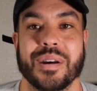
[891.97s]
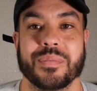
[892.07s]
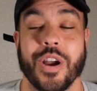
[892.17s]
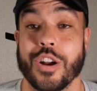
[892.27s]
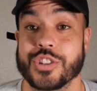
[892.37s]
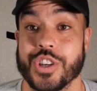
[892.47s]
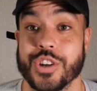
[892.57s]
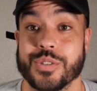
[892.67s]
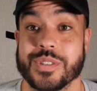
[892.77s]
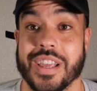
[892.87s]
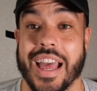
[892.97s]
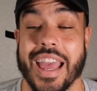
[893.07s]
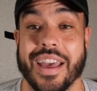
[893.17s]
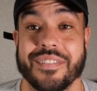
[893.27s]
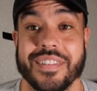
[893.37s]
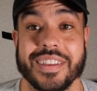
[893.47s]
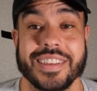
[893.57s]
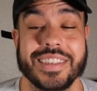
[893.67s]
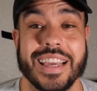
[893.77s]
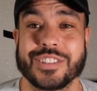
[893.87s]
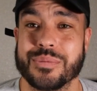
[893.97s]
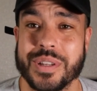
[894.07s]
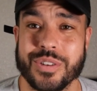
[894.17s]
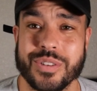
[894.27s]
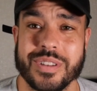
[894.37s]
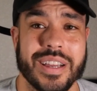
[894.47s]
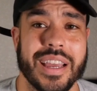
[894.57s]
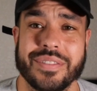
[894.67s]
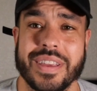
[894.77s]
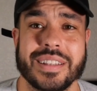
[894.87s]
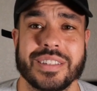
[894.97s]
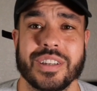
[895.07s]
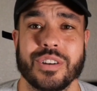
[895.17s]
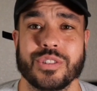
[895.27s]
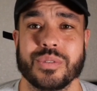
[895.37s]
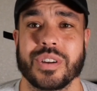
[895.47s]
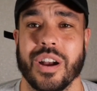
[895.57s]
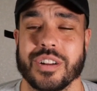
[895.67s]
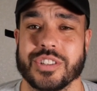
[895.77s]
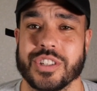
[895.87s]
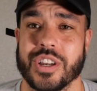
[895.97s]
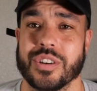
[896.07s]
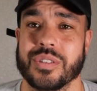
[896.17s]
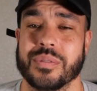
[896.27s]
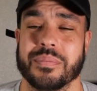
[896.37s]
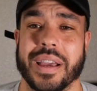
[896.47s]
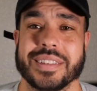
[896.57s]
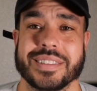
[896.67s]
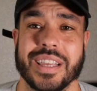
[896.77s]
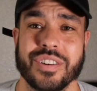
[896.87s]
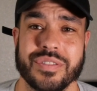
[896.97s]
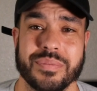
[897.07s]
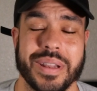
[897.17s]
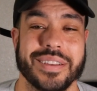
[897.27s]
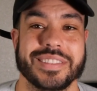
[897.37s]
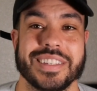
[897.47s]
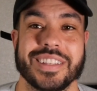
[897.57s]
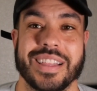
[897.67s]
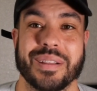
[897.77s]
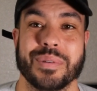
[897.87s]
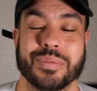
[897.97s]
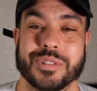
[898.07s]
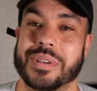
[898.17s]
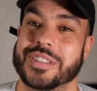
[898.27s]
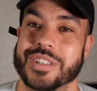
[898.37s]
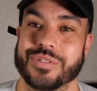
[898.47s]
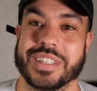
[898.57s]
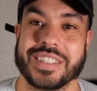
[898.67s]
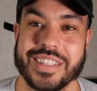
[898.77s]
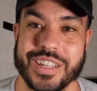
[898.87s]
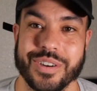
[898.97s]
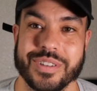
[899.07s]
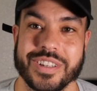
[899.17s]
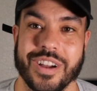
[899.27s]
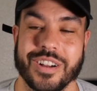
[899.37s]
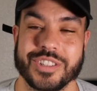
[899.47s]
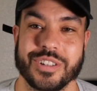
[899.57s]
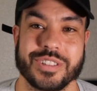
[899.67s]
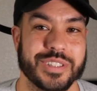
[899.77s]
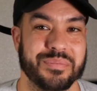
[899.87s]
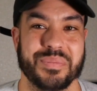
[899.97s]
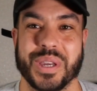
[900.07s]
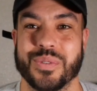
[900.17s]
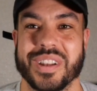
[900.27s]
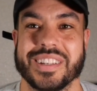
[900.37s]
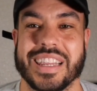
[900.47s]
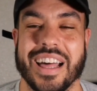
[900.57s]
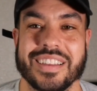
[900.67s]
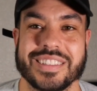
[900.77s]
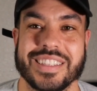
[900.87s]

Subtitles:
Card shows. I have yet to go to a card show myself, but I've seen a lot of people, especially recently, going to card shows. There's a big one in Dallas.